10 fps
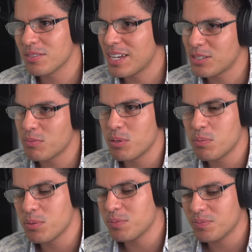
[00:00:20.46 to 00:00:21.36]
of lots of
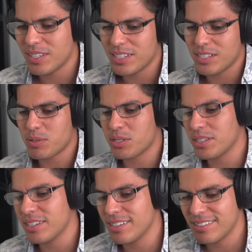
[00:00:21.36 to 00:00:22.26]
people, especially
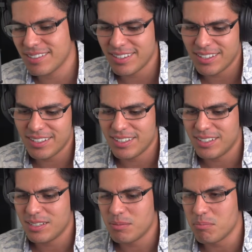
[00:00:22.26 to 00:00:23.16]
kids.
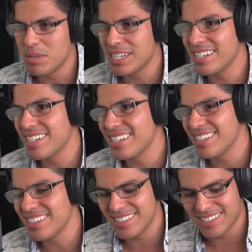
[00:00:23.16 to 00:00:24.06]
Mickey
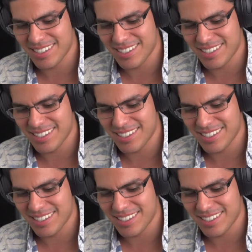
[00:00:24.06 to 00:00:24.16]
D's.